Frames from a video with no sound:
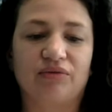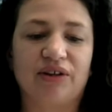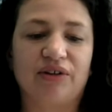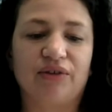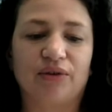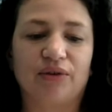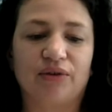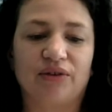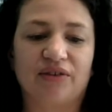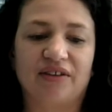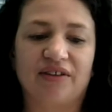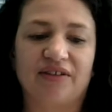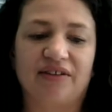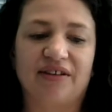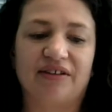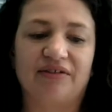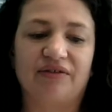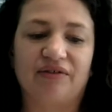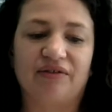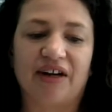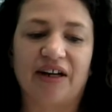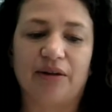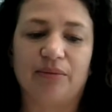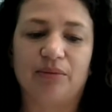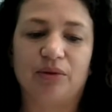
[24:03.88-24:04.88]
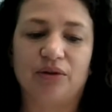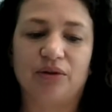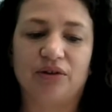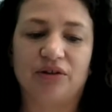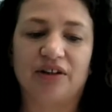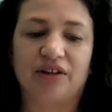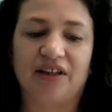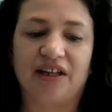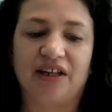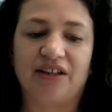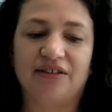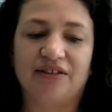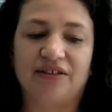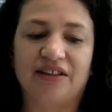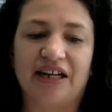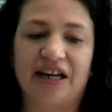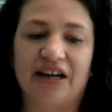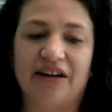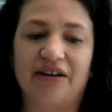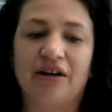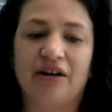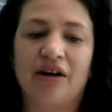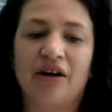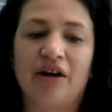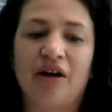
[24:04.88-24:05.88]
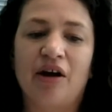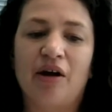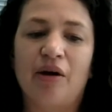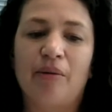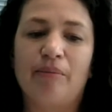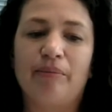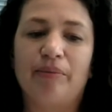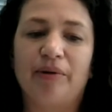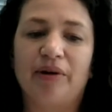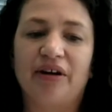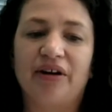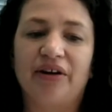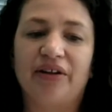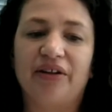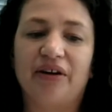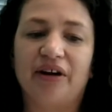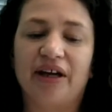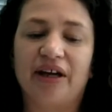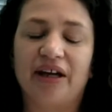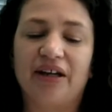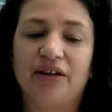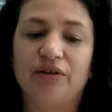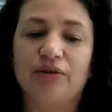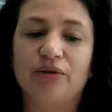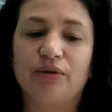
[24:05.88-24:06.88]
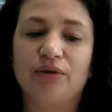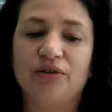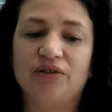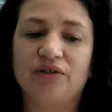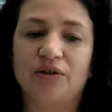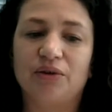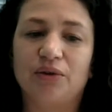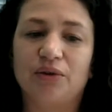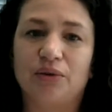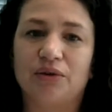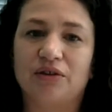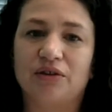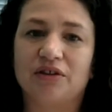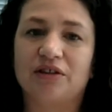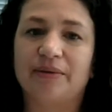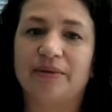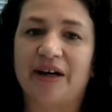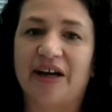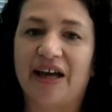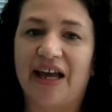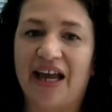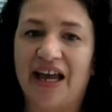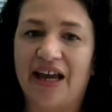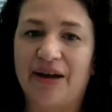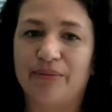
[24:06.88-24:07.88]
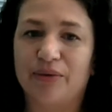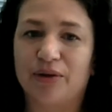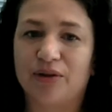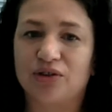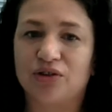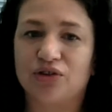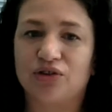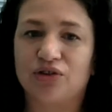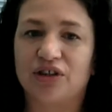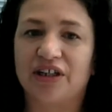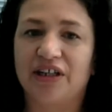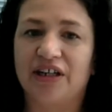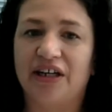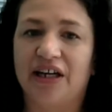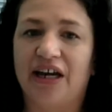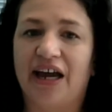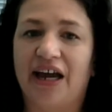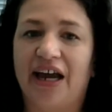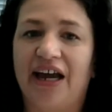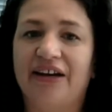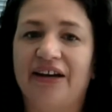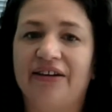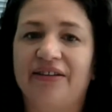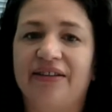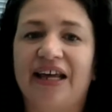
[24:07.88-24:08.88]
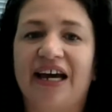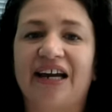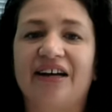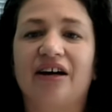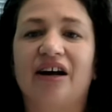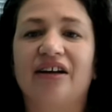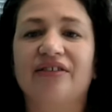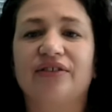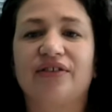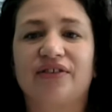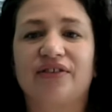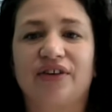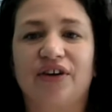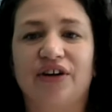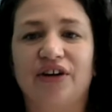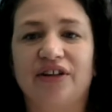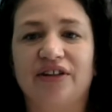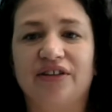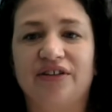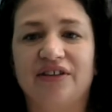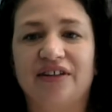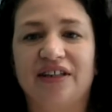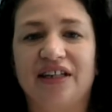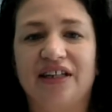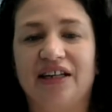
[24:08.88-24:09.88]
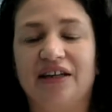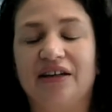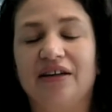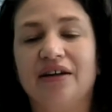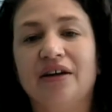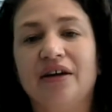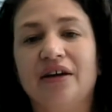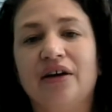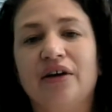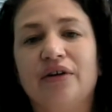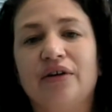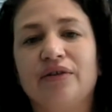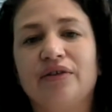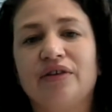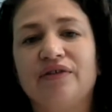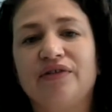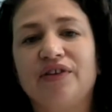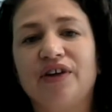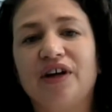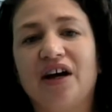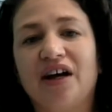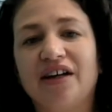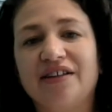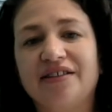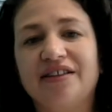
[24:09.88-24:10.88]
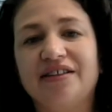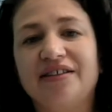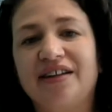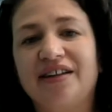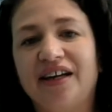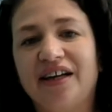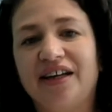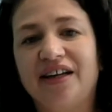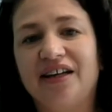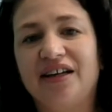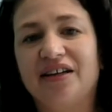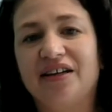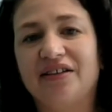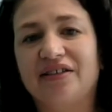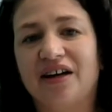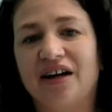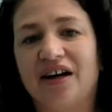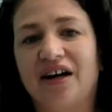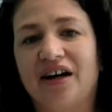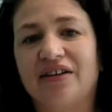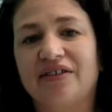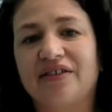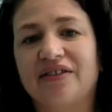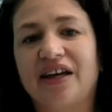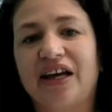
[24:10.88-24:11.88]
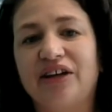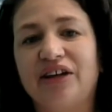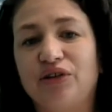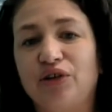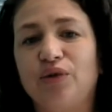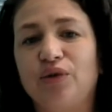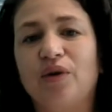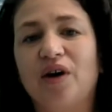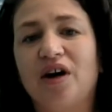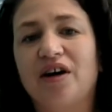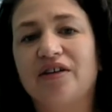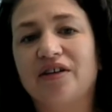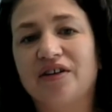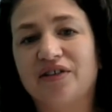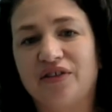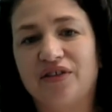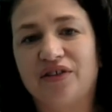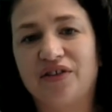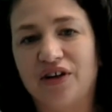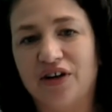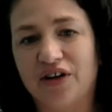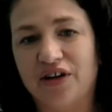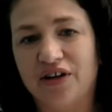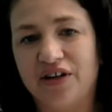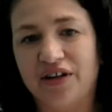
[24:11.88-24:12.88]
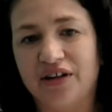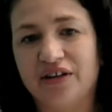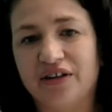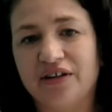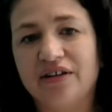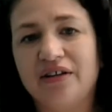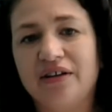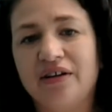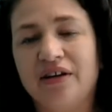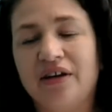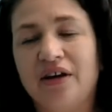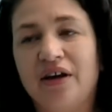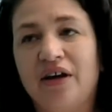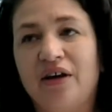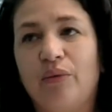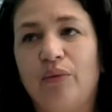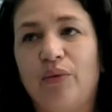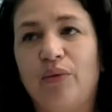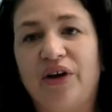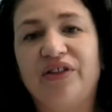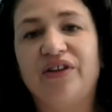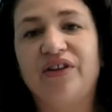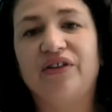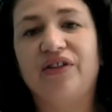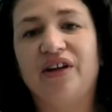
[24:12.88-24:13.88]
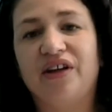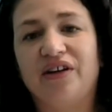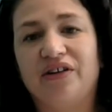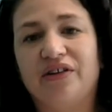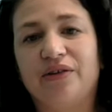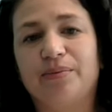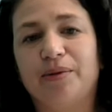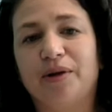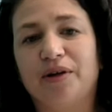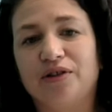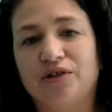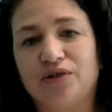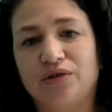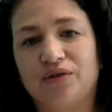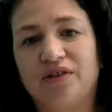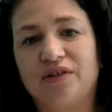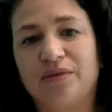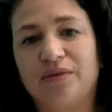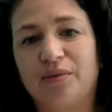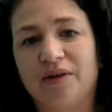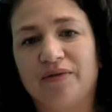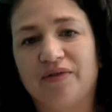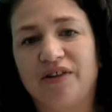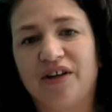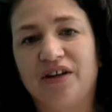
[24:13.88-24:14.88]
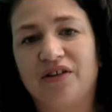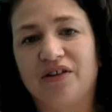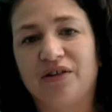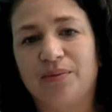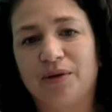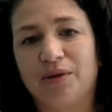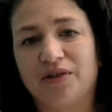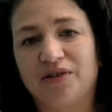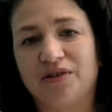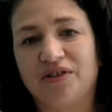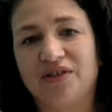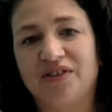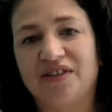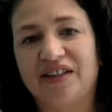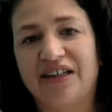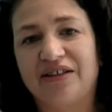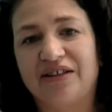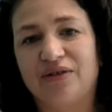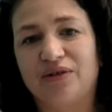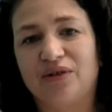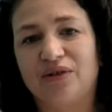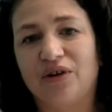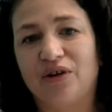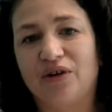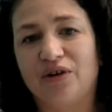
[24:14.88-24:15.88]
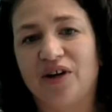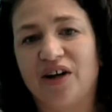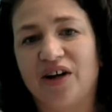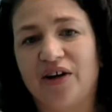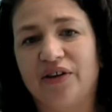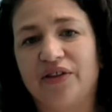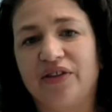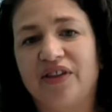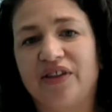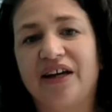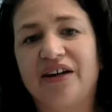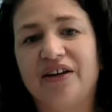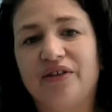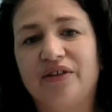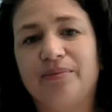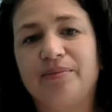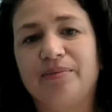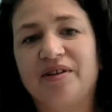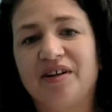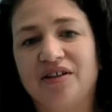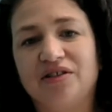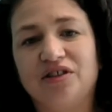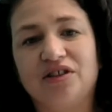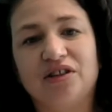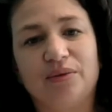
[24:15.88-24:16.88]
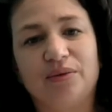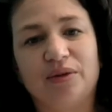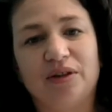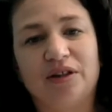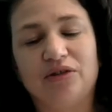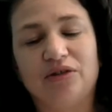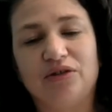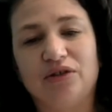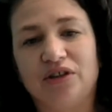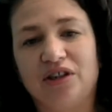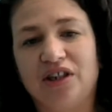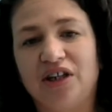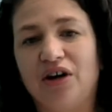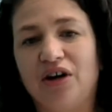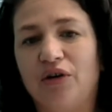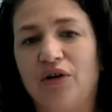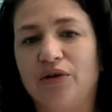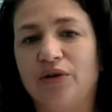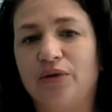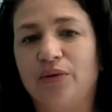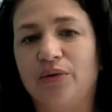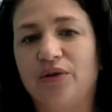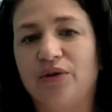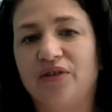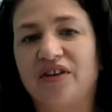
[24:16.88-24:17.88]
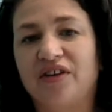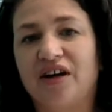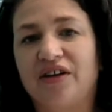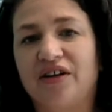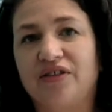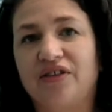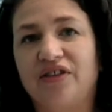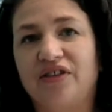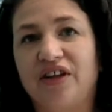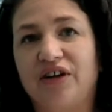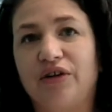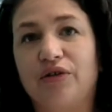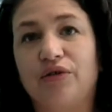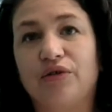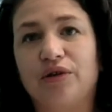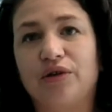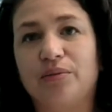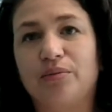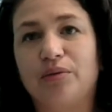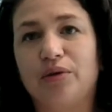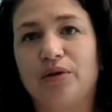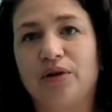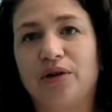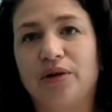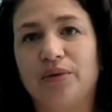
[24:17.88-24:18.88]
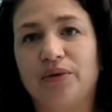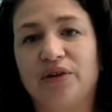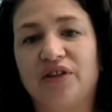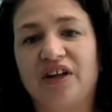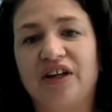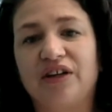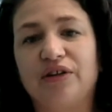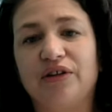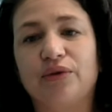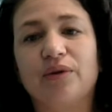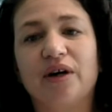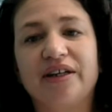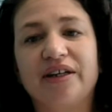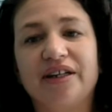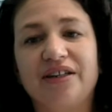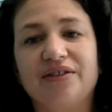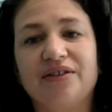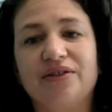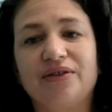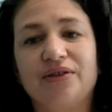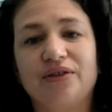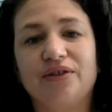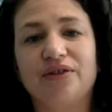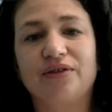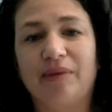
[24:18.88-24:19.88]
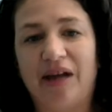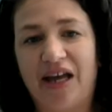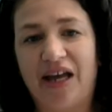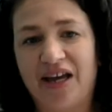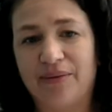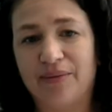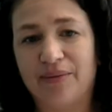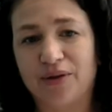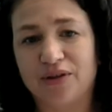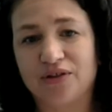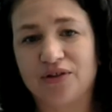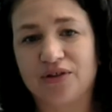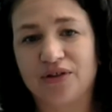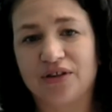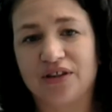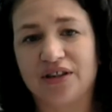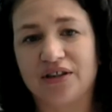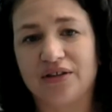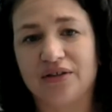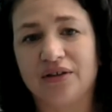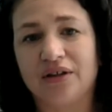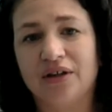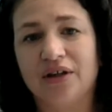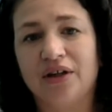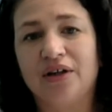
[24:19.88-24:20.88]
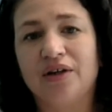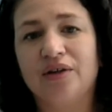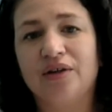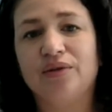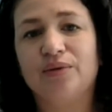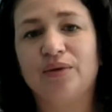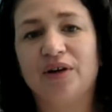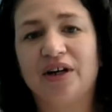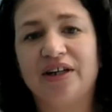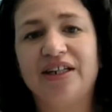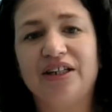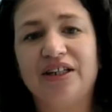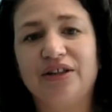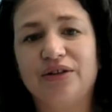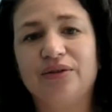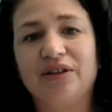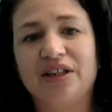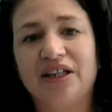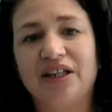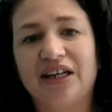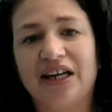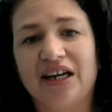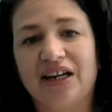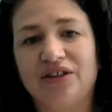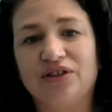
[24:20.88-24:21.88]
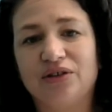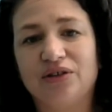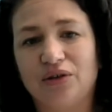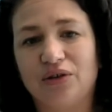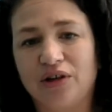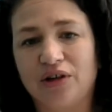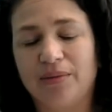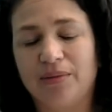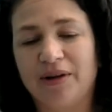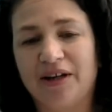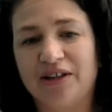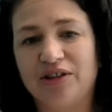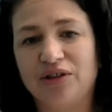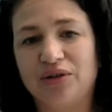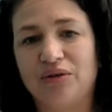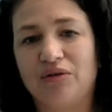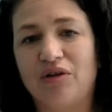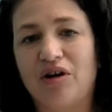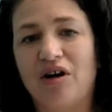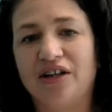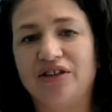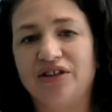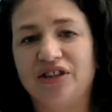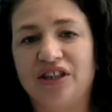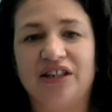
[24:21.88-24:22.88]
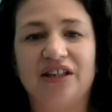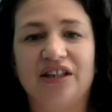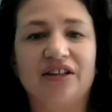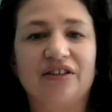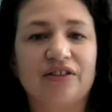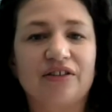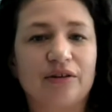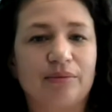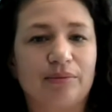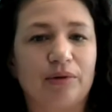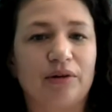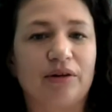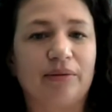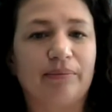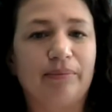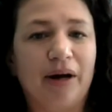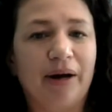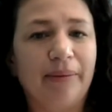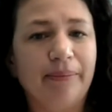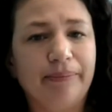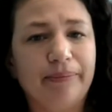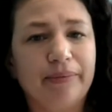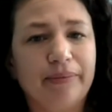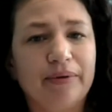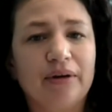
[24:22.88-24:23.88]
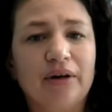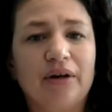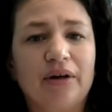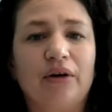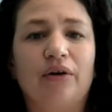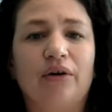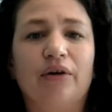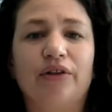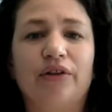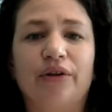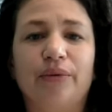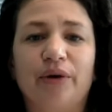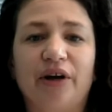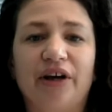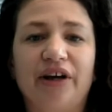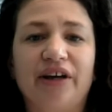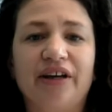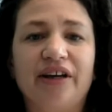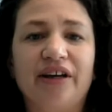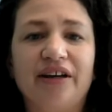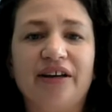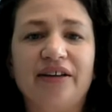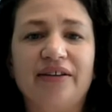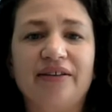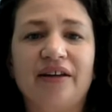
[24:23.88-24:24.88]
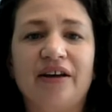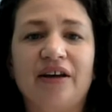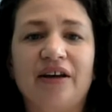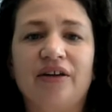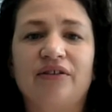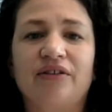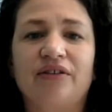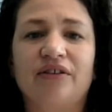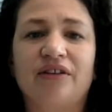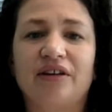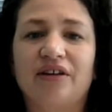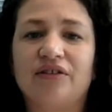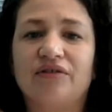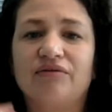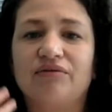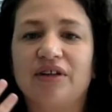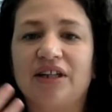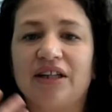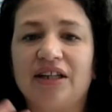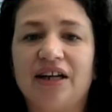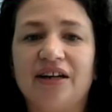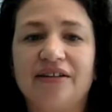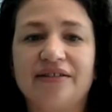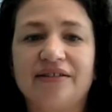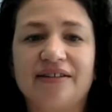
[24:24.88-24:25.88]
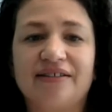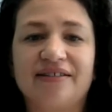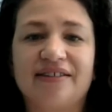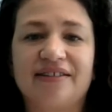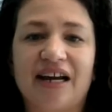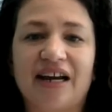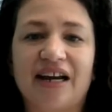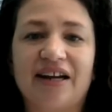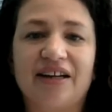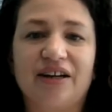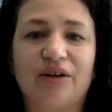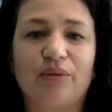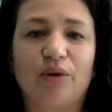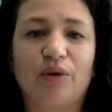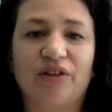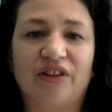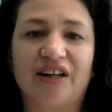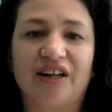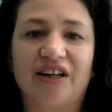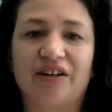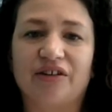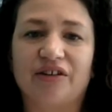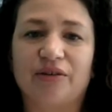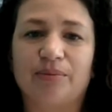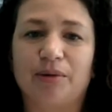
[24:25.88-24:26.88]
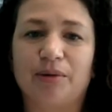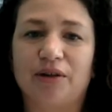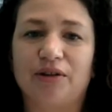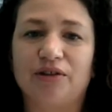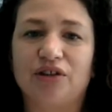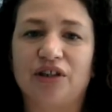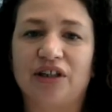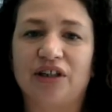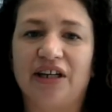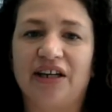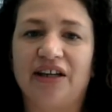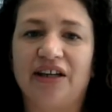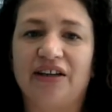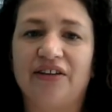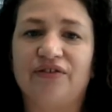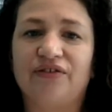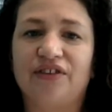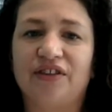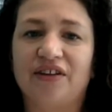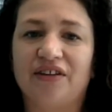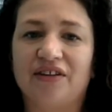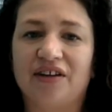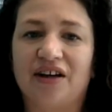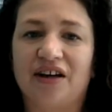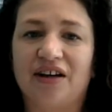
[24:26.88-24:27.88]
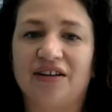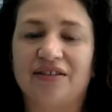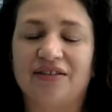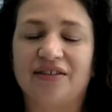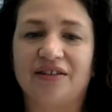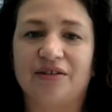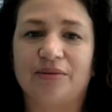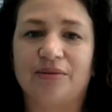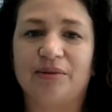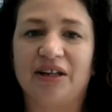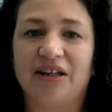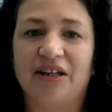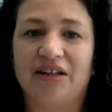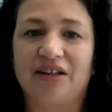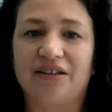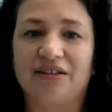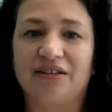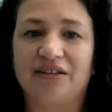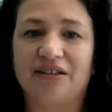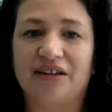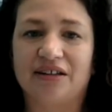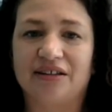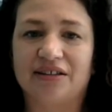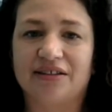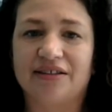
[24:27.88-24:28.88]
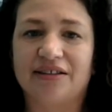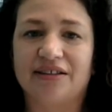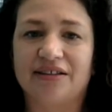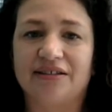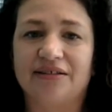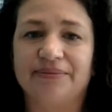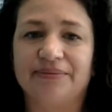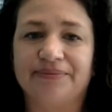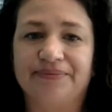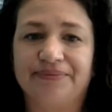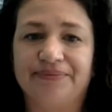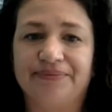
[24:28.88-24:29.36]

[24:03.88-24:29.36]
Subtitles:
resources that are available through the internet. But Halil also talks about air monitoring and that uncertainty. So if you're undertaking a task and you are uncertain whether the exposure is above the exposure standard or not, that is potentially when a duty holder will start to think, or an employer will think, do I need to do some air monitoring? Do I need to engage an occupational hygienist to put a pump on the workers, so that it's really understanding what that exposure is for the task that's being conducted?